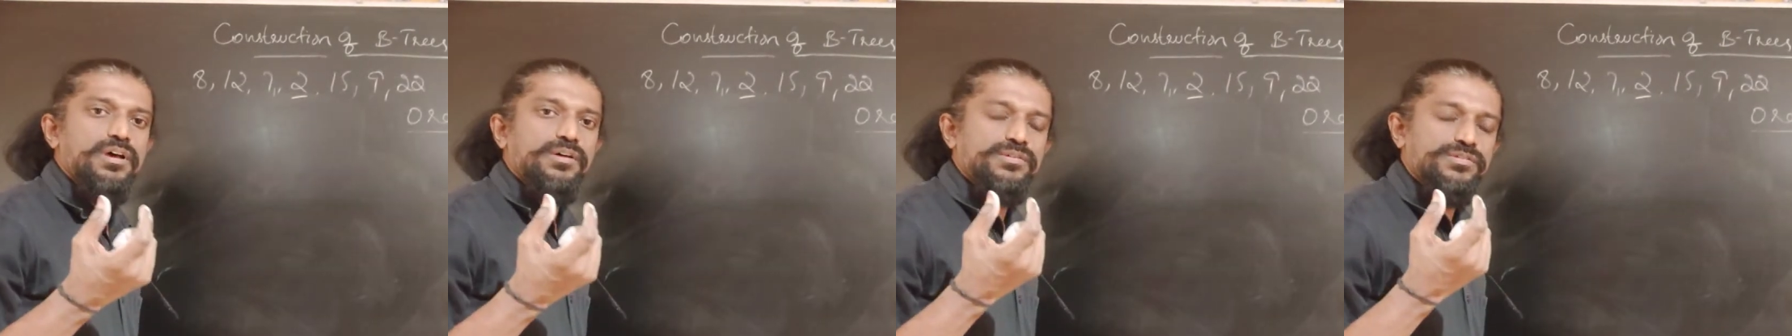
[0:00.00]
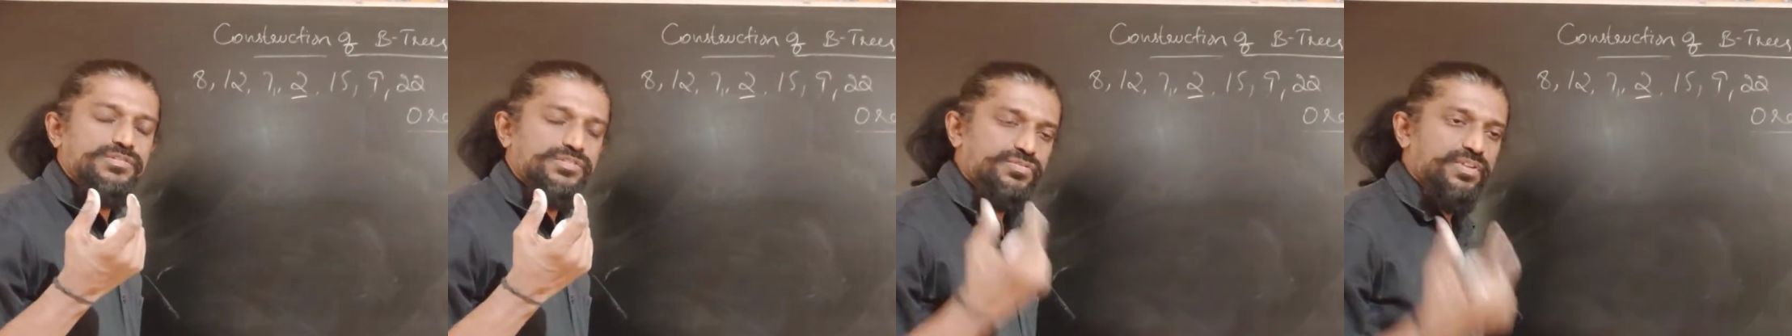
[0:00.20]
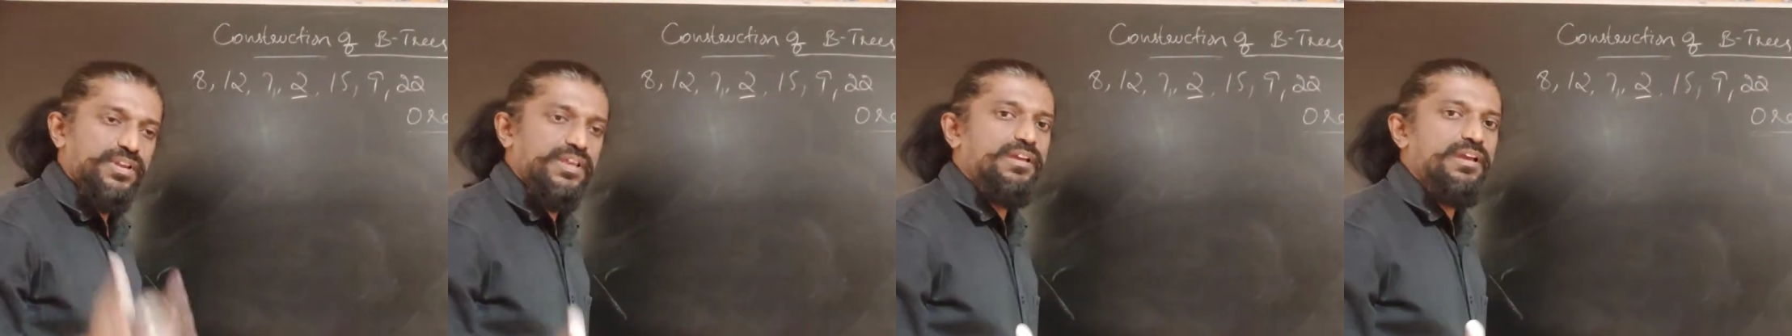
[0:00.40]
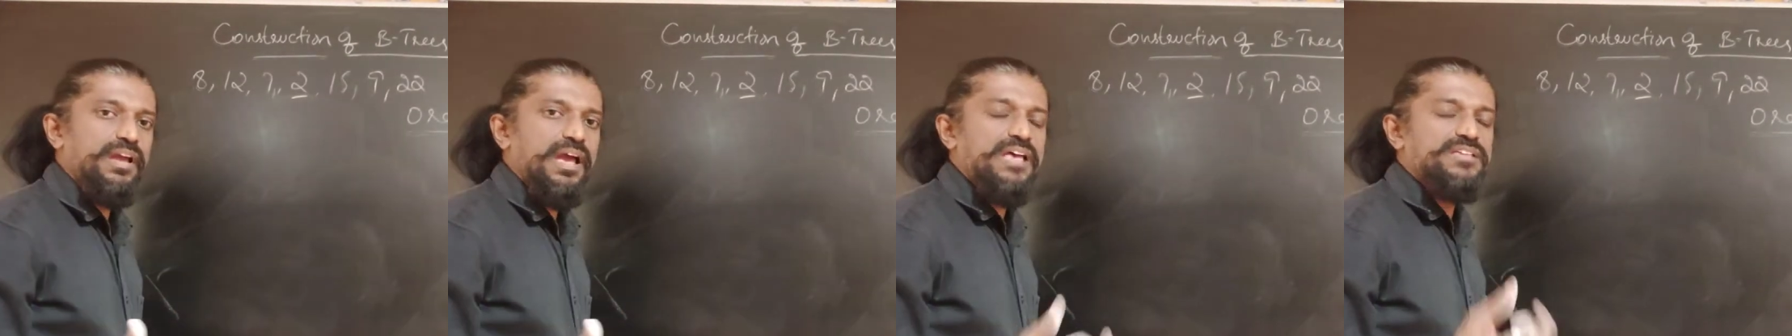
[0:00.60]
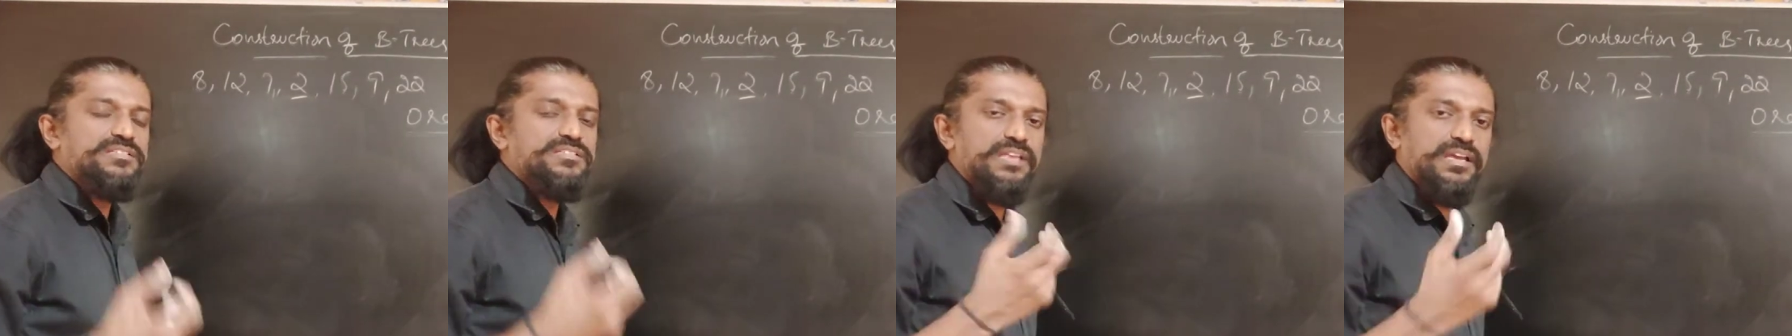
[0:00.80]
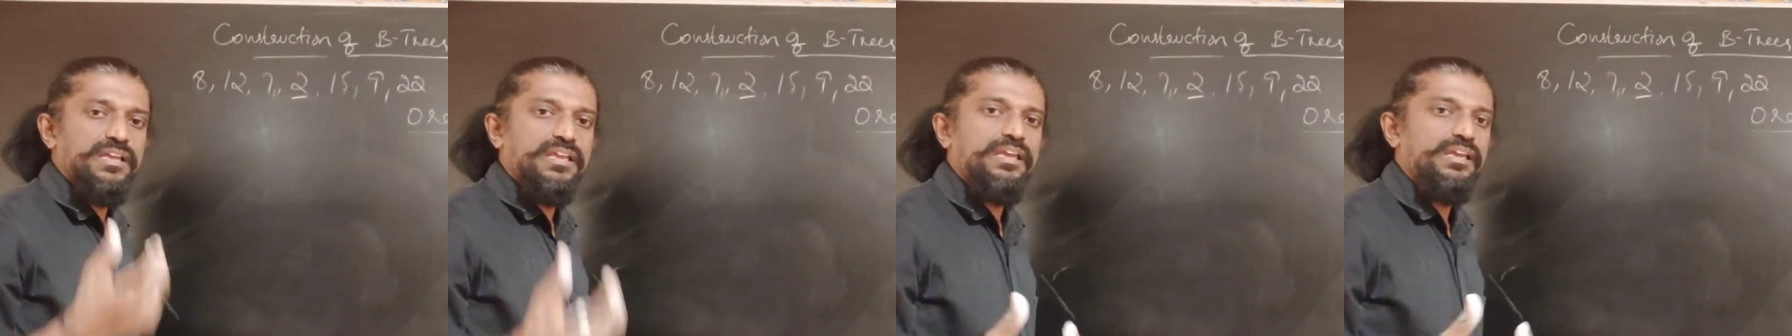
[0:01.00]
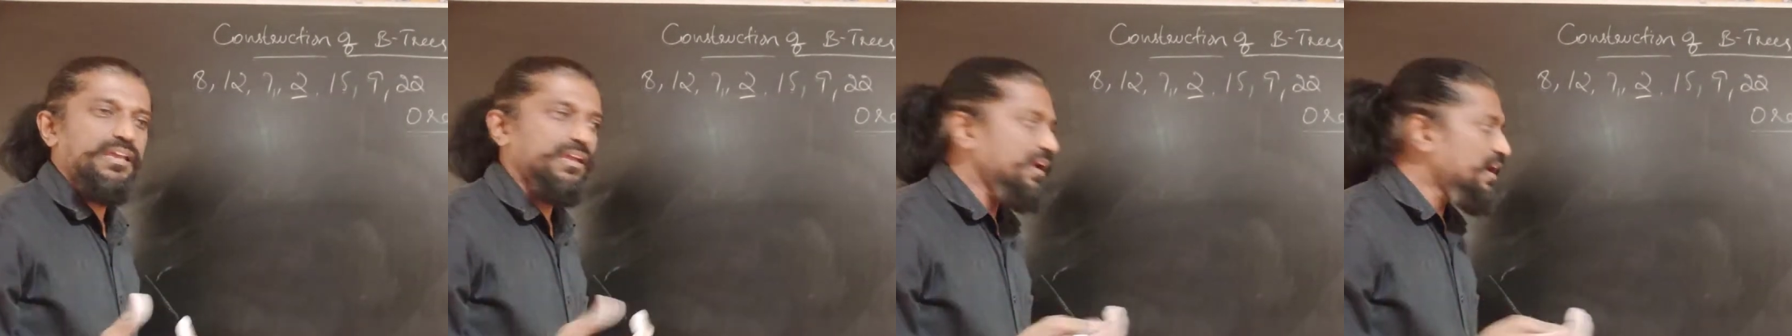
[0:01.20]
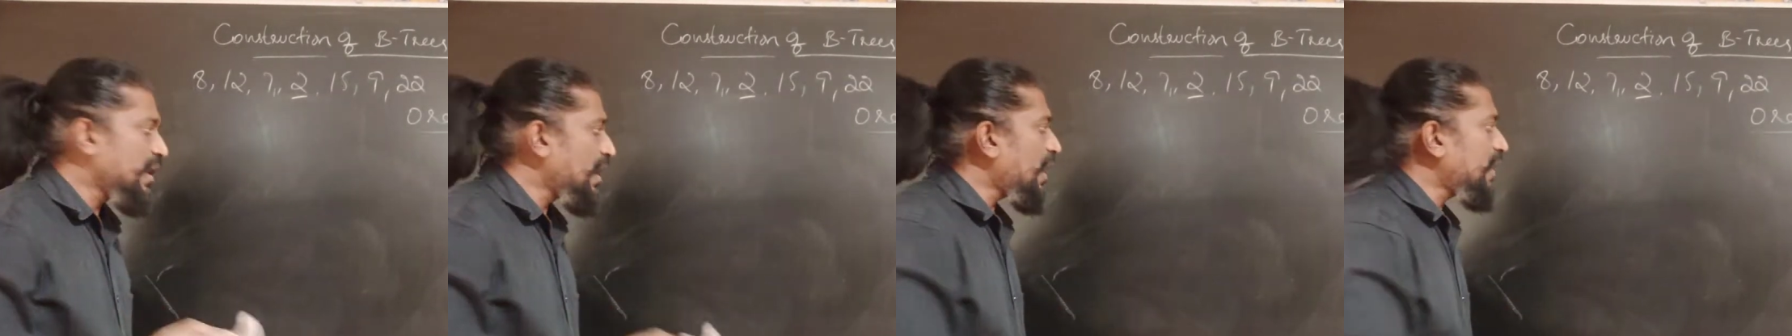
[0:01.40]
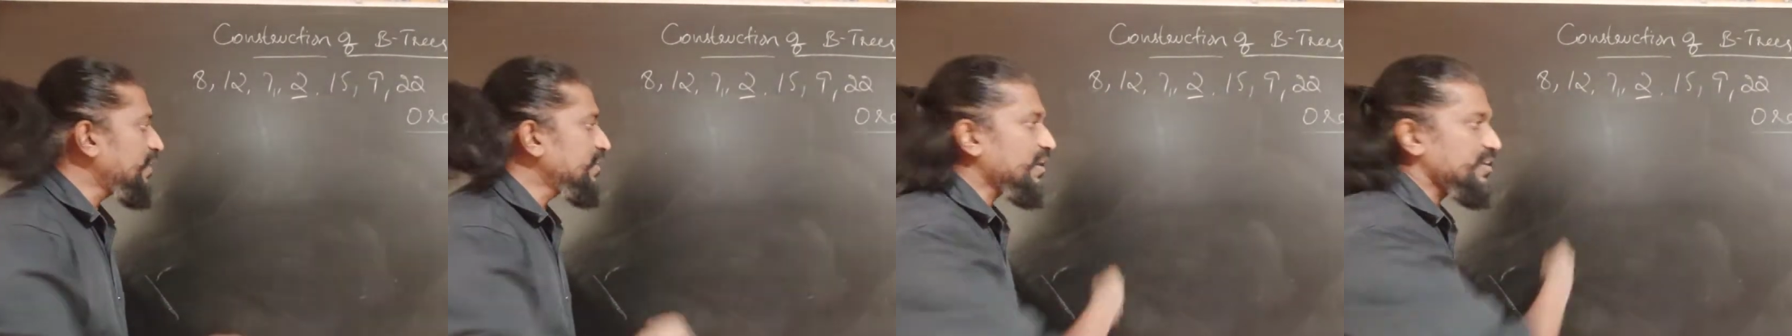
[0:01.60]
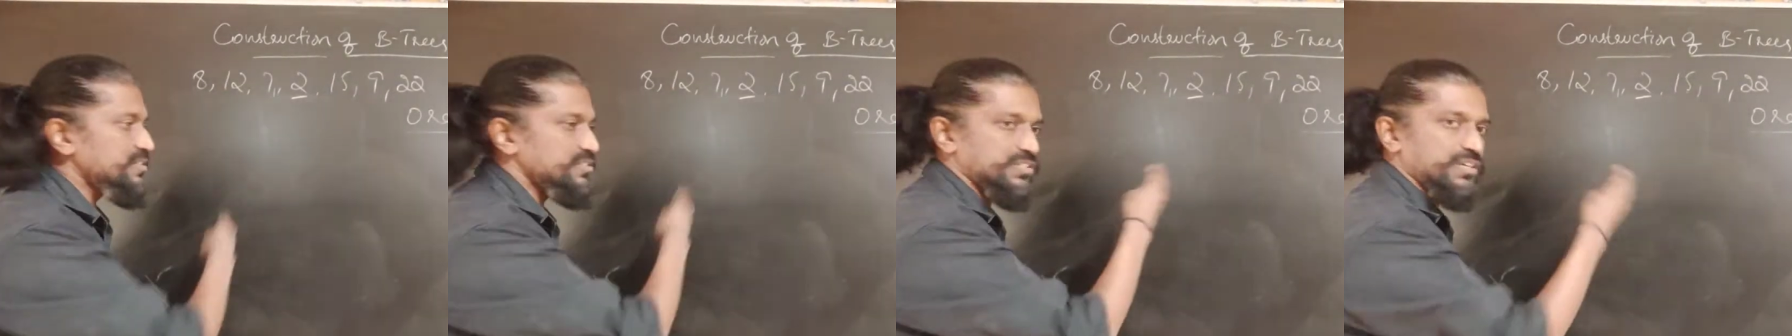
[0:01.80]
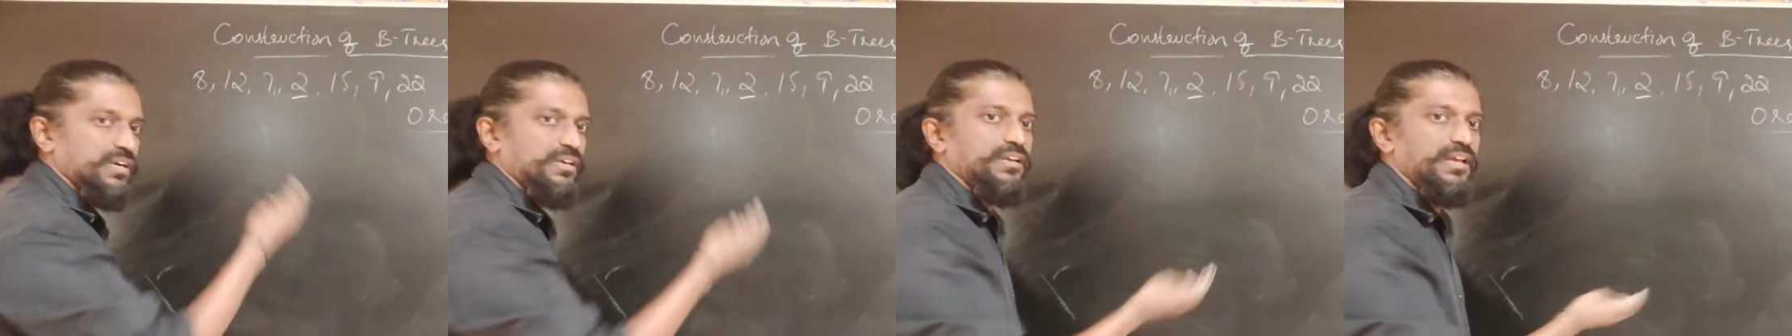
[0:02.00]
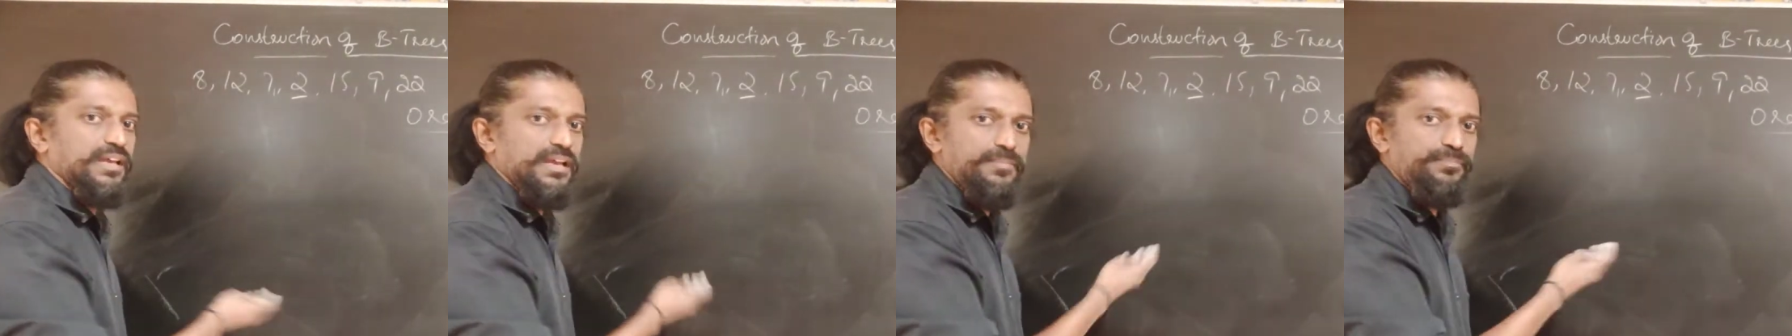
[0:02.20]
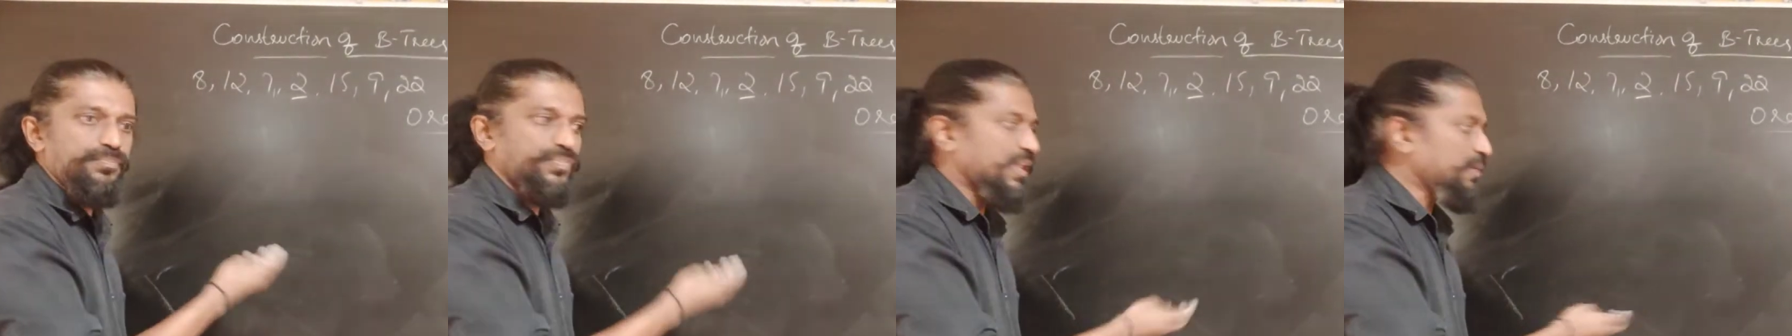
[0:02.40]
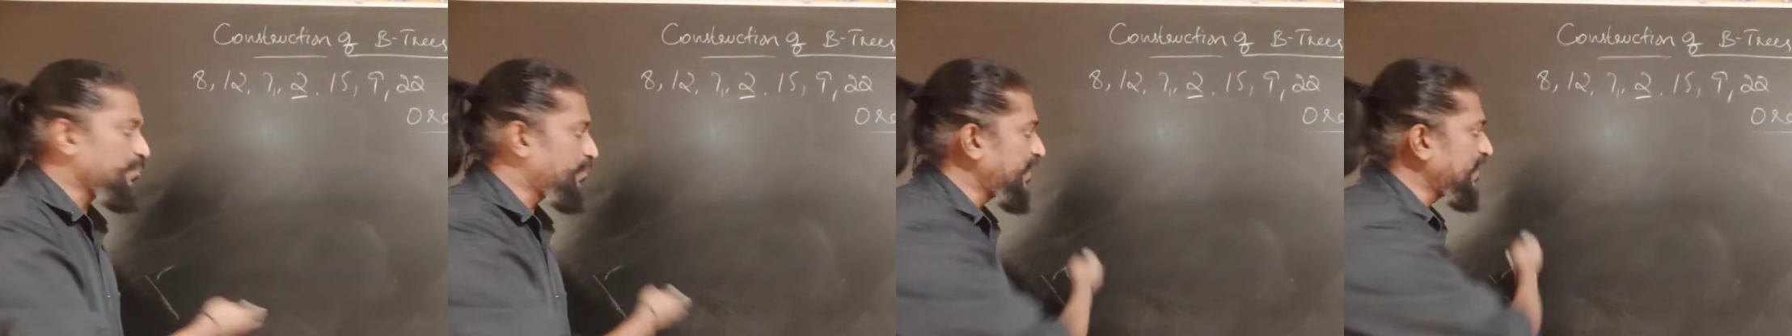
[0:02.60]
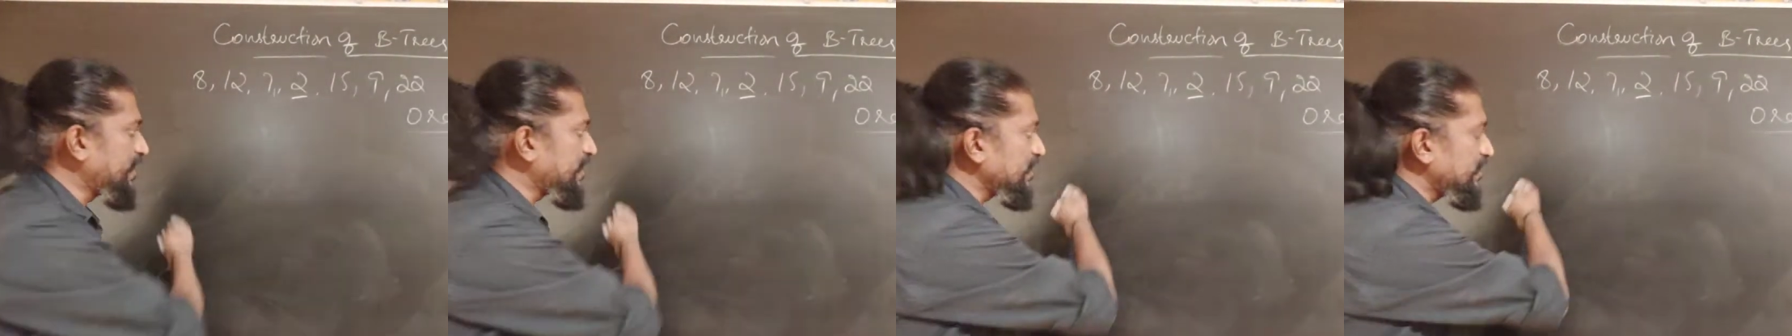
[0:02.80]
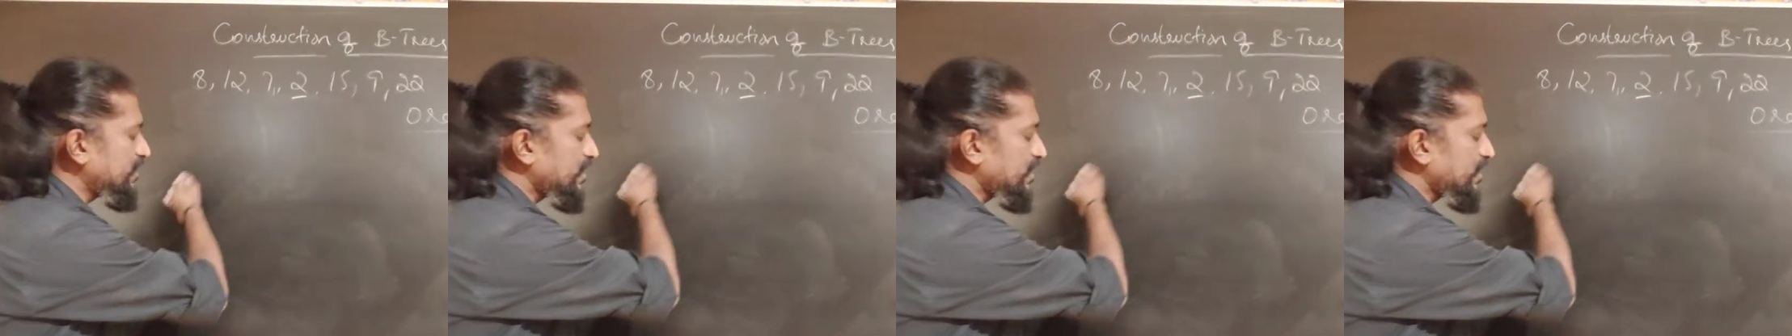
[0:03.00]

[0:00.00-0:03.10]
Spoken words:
string as the key and construct a B tree